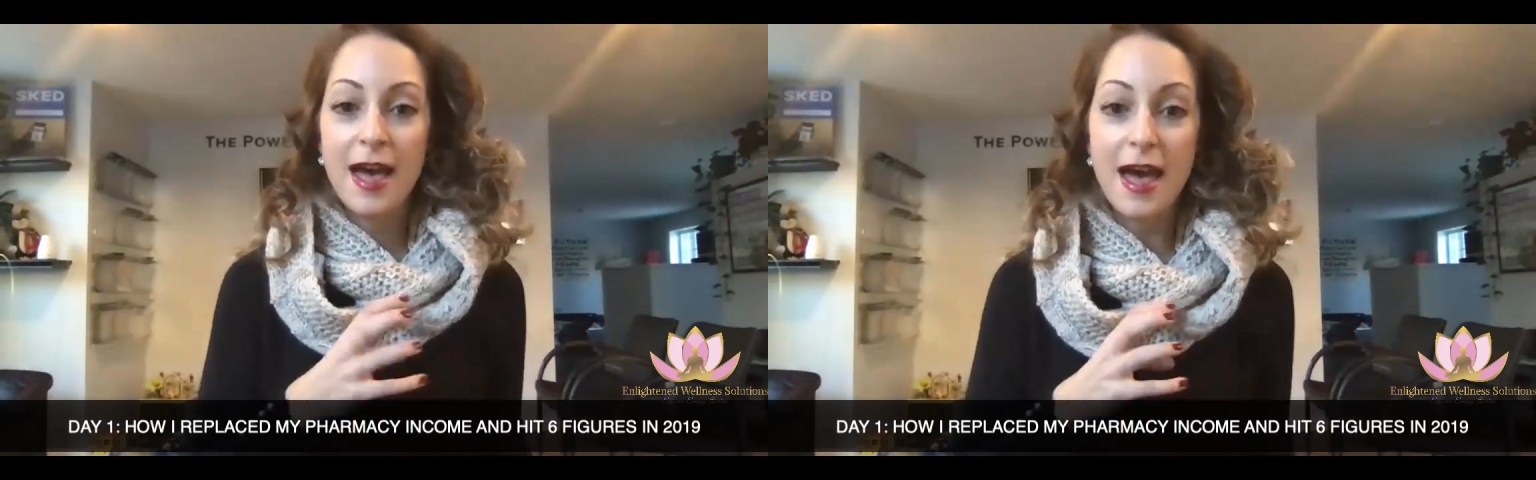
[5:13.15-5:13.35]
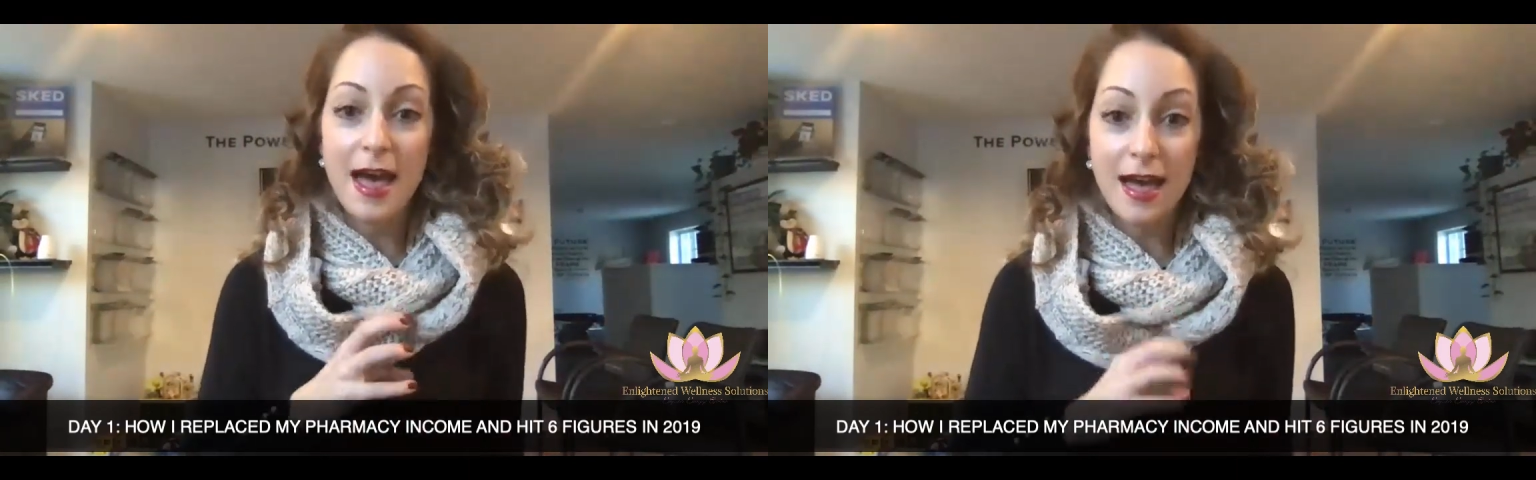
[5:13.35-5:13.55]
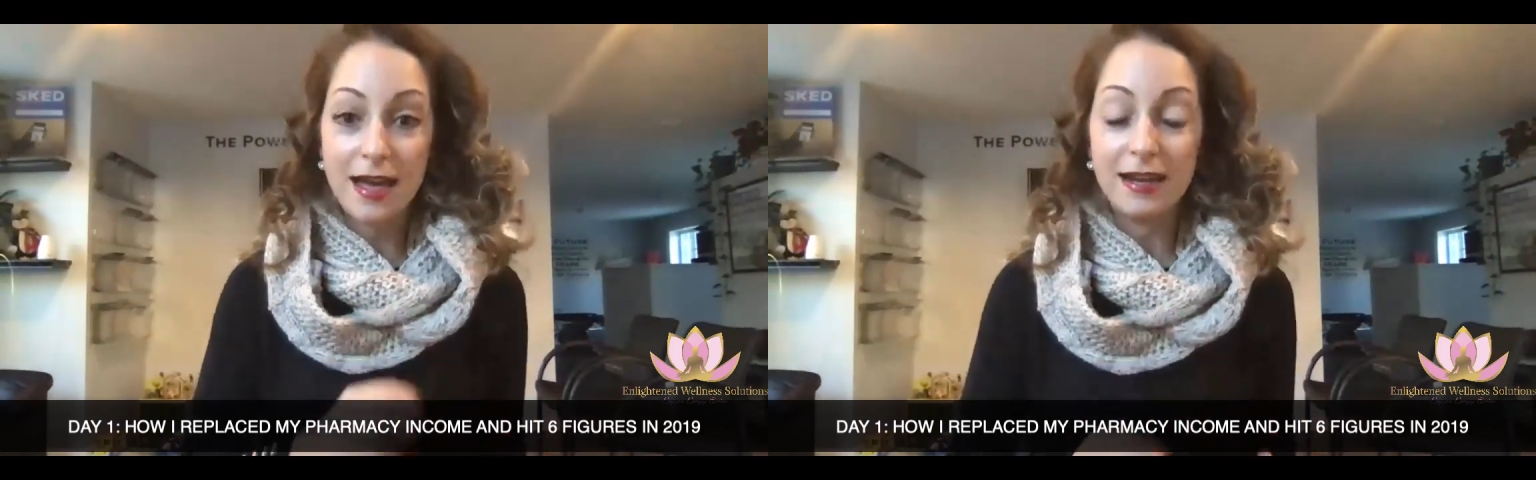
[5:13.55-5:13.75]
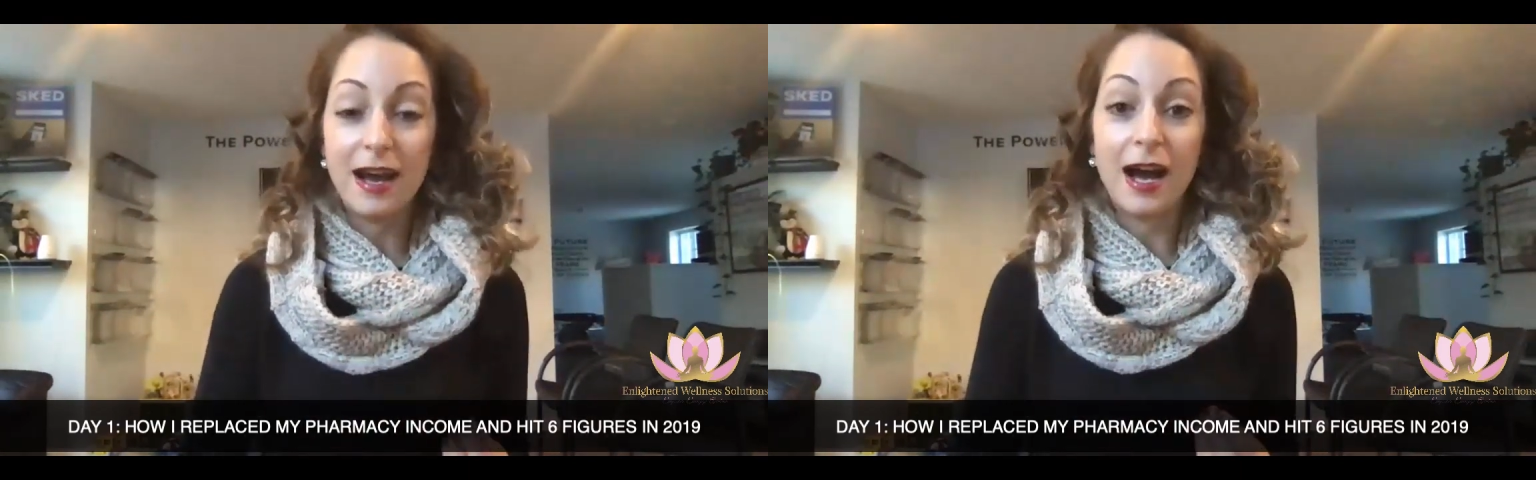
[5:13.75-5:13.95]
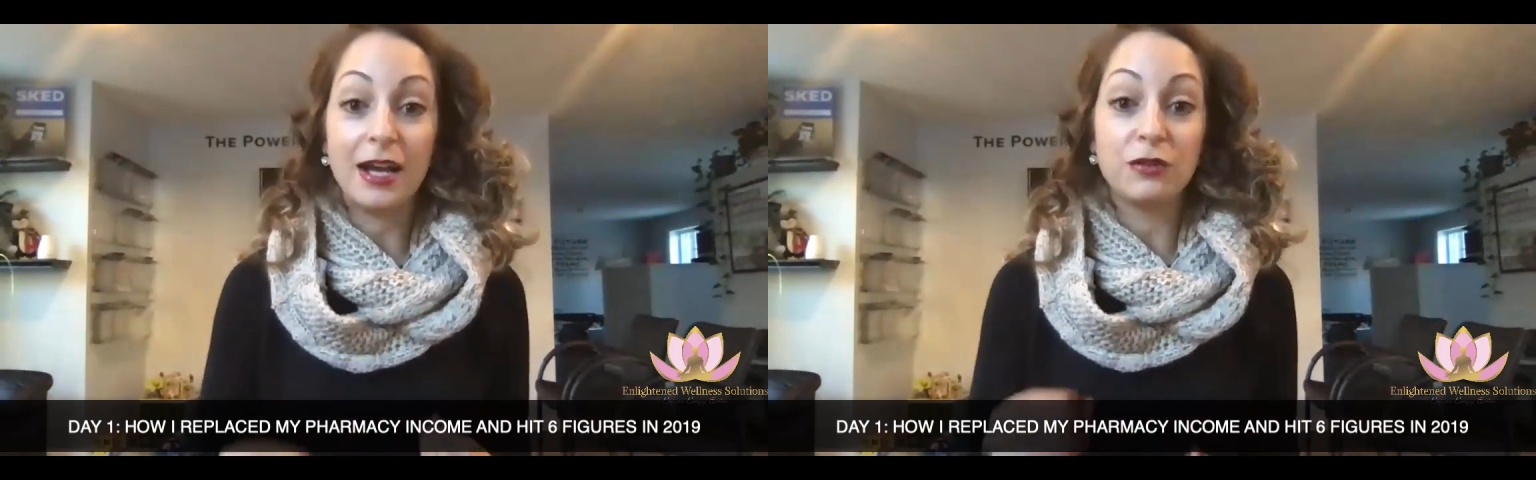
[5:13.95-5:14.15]
and
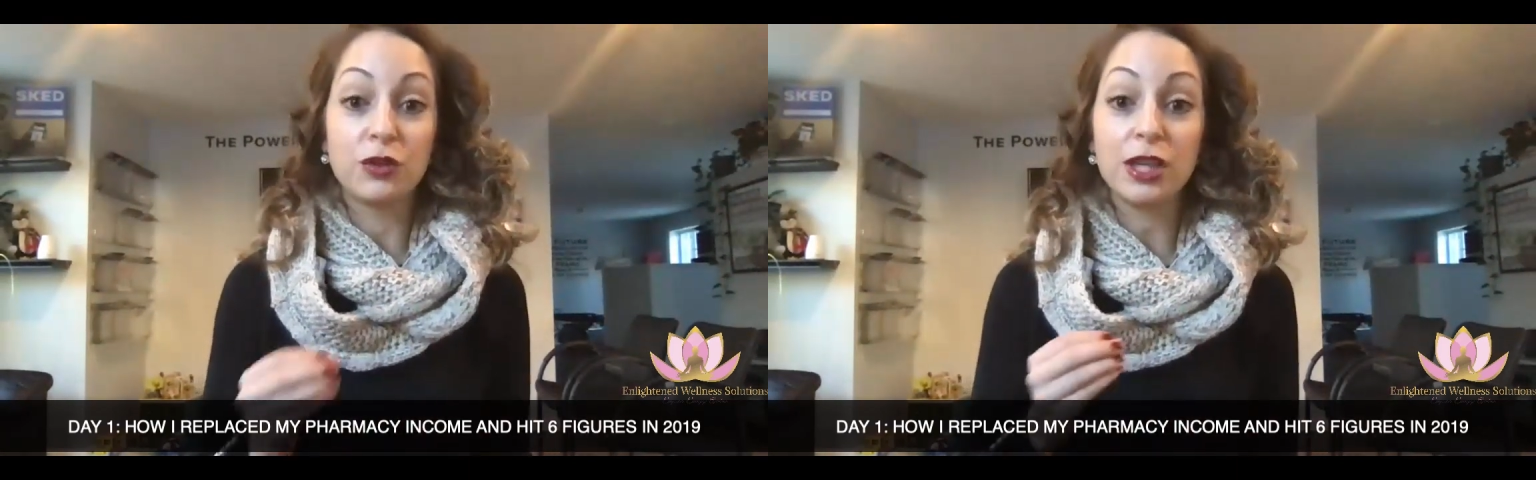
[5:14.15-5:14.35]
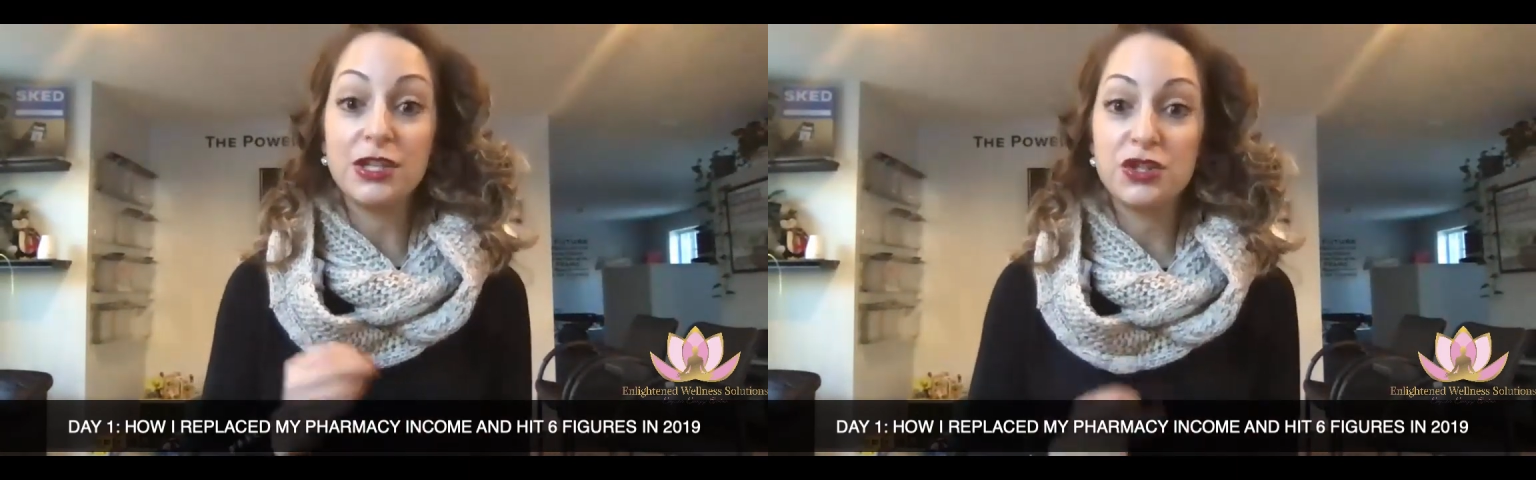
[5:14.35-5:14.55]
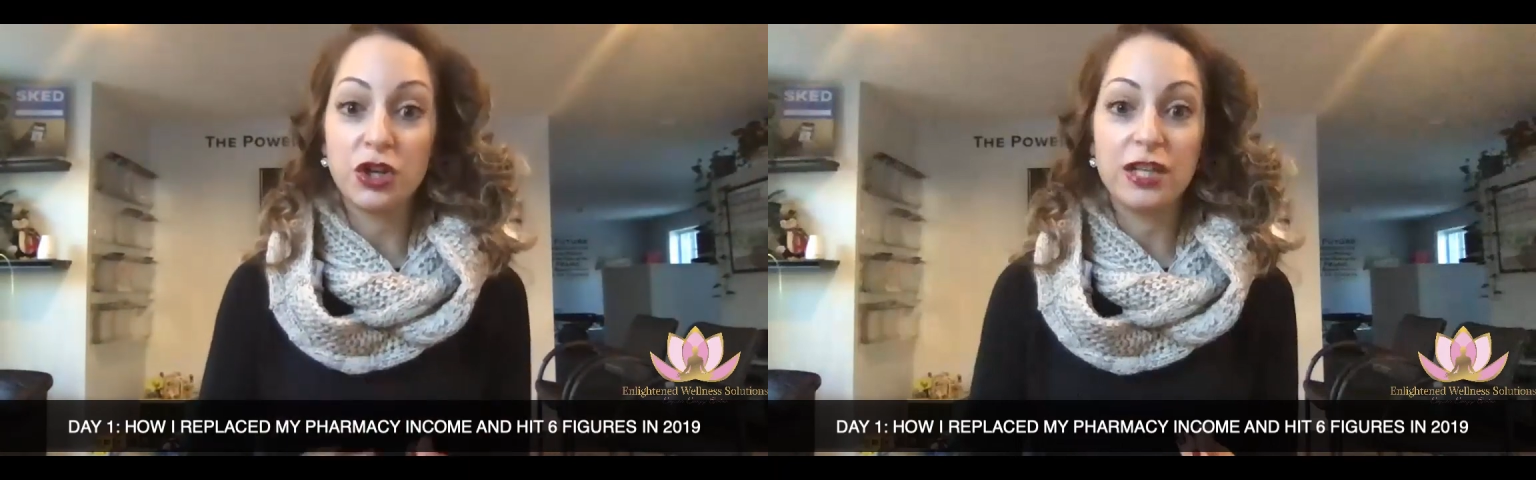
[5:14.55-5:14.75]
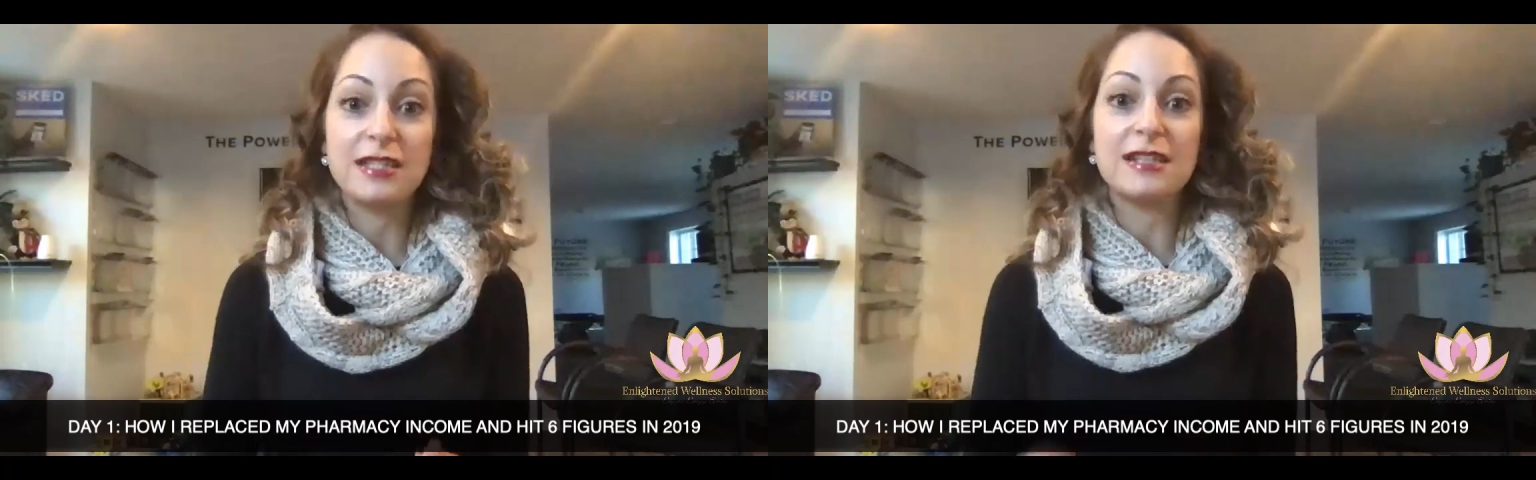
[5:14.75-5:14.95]
I really started